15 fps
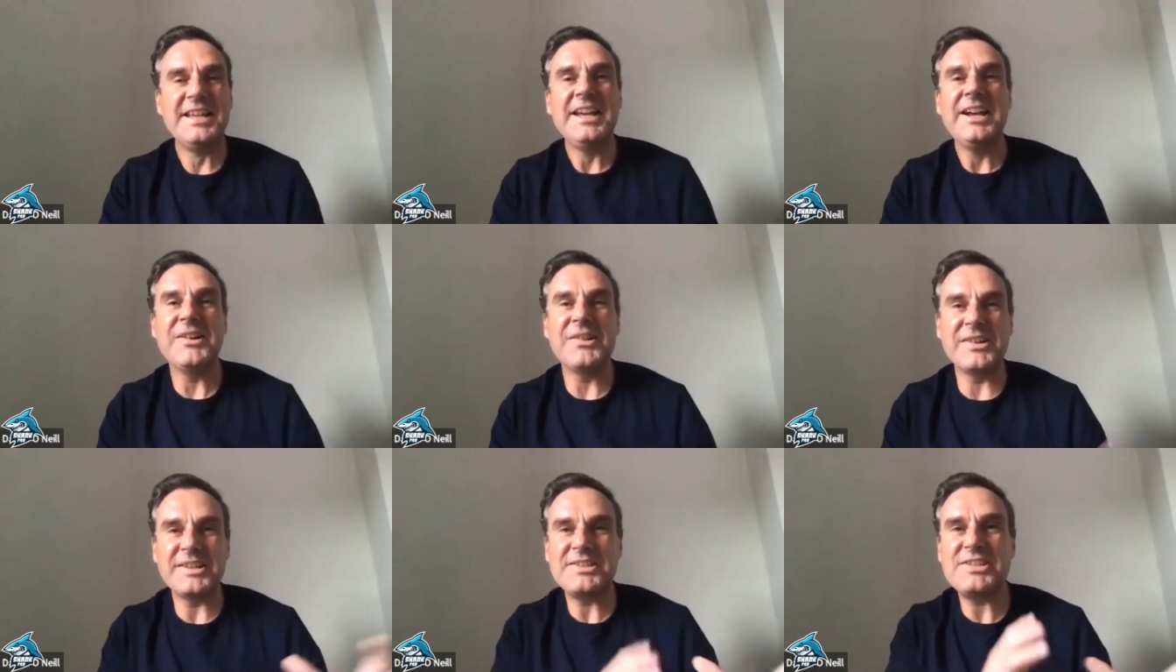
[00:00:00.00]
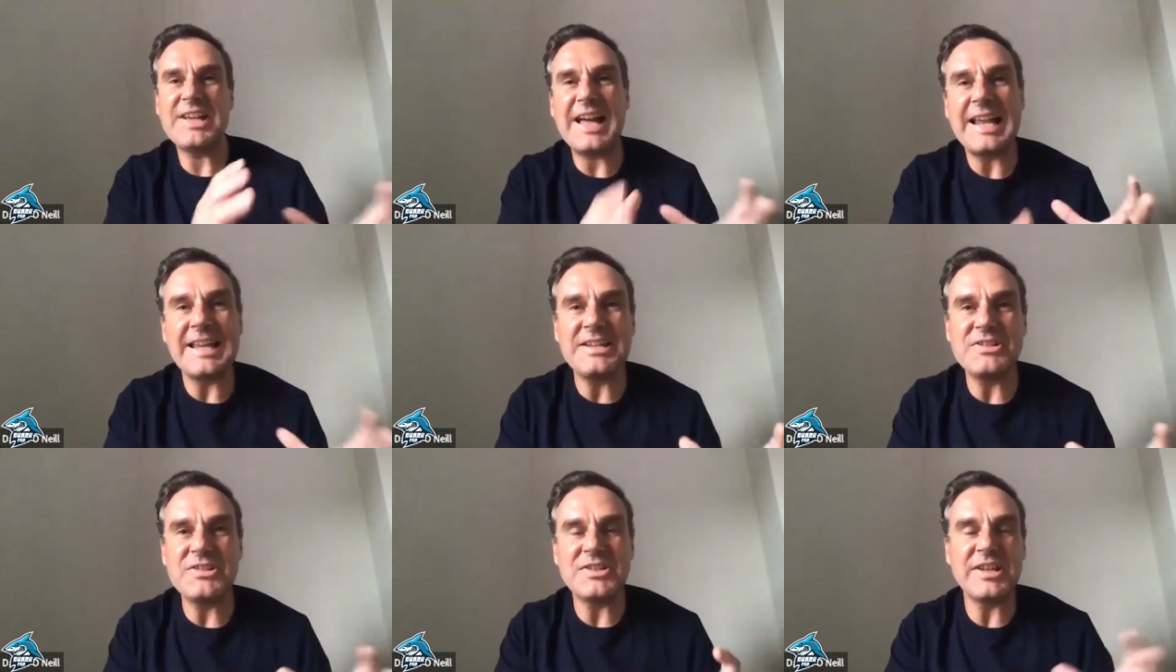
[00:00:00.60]
here are the
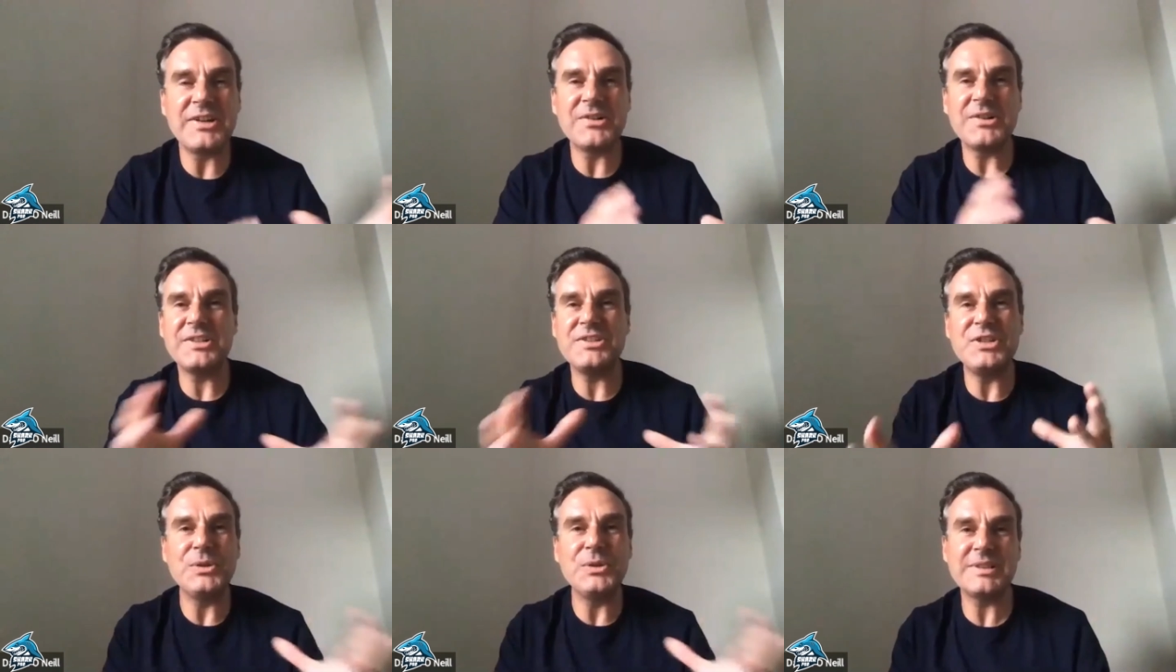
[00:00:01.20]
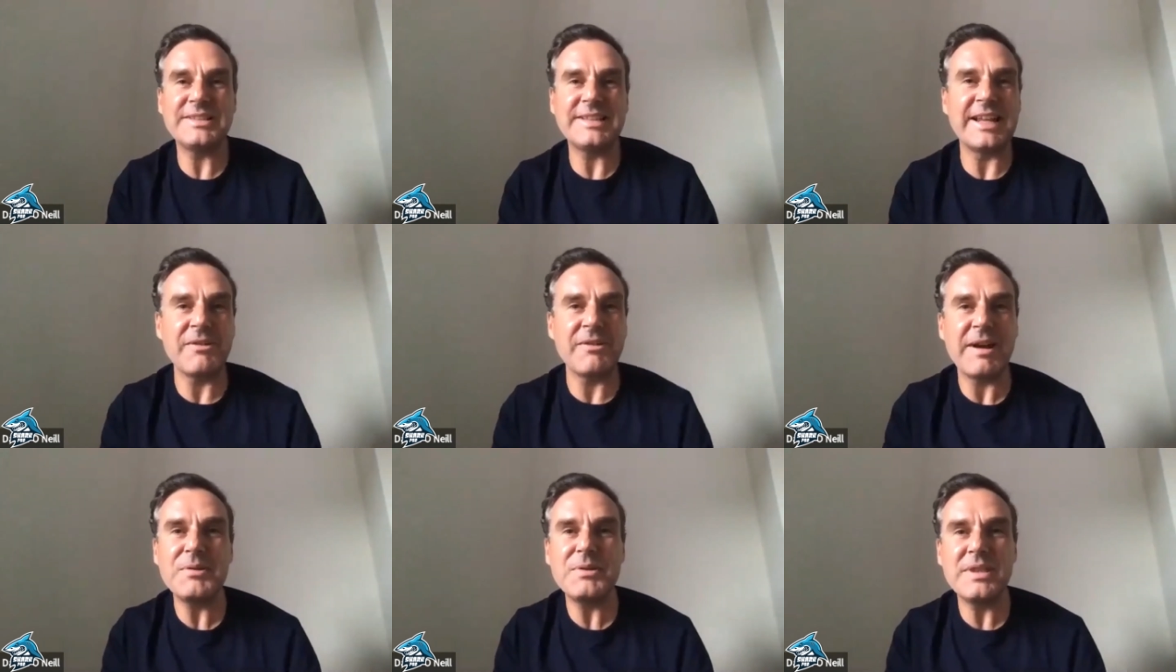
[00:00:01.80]
challenges, here are the tools that
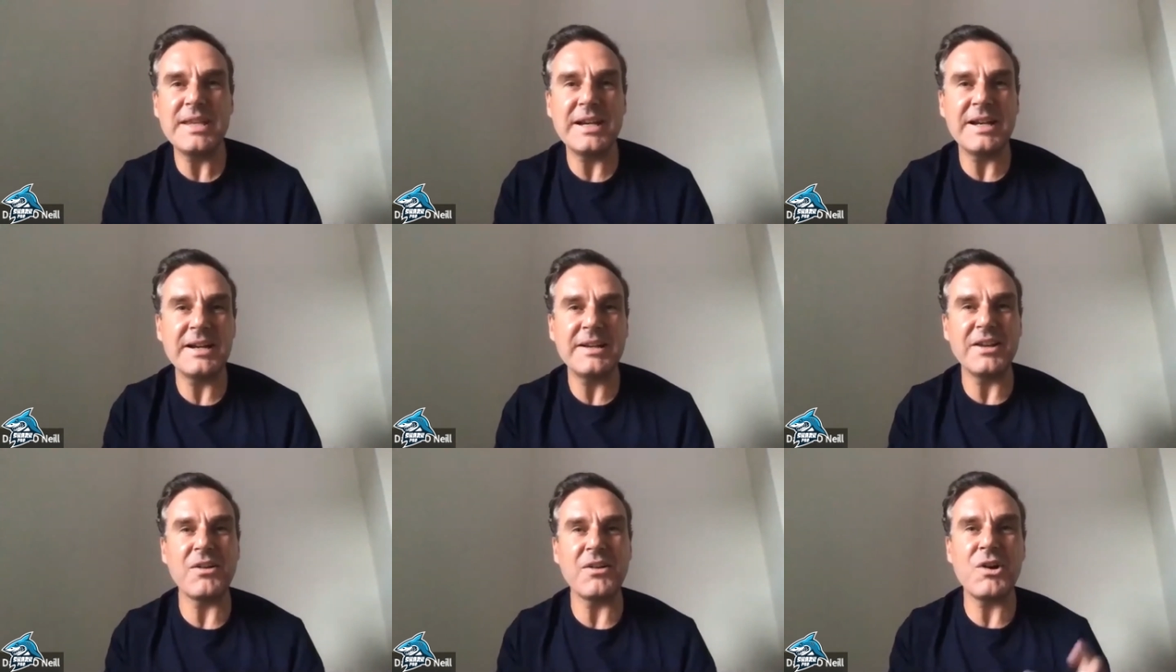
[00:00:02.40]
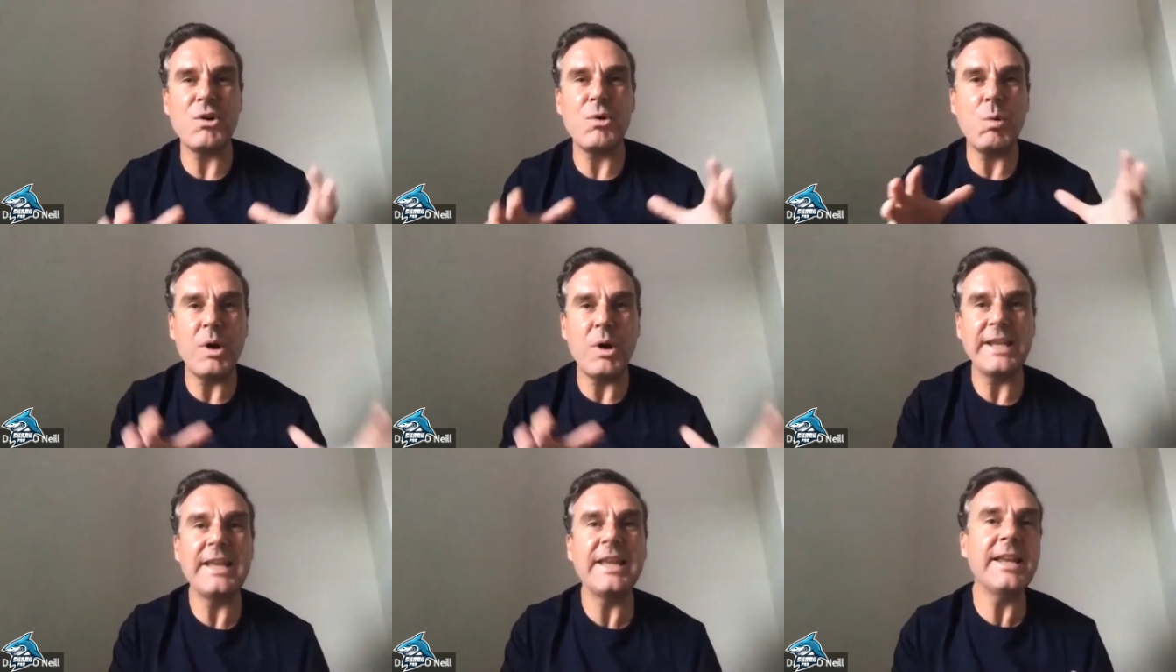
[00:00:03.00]
are out there. They're not
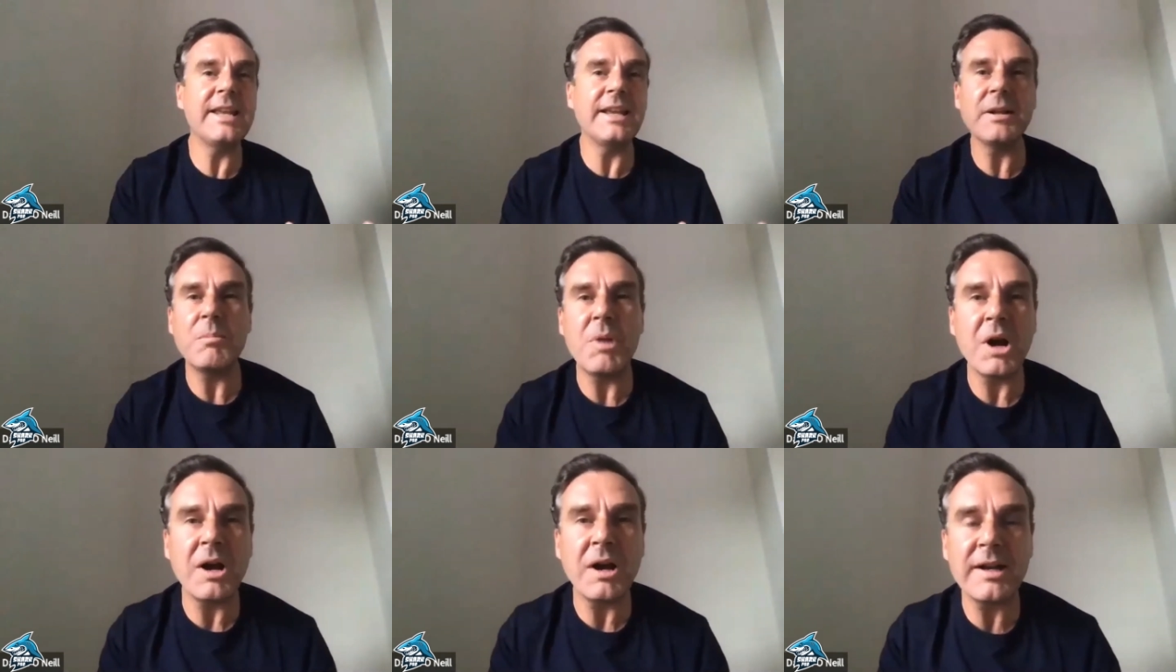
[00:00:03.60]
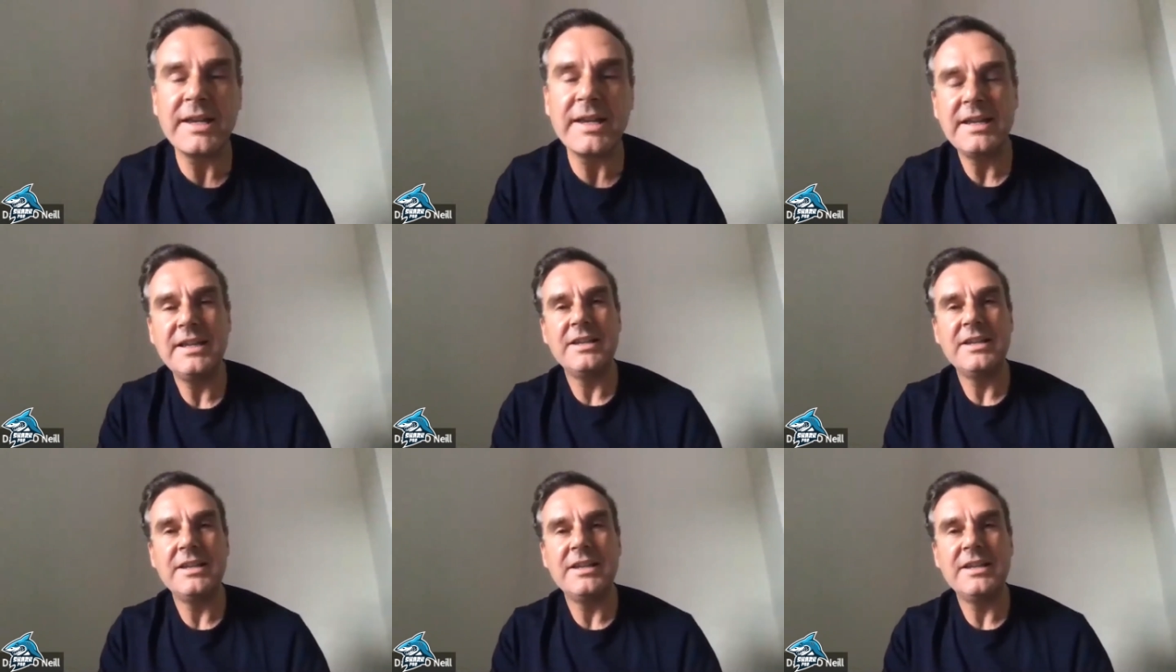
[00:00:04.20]
quite hitting the mark.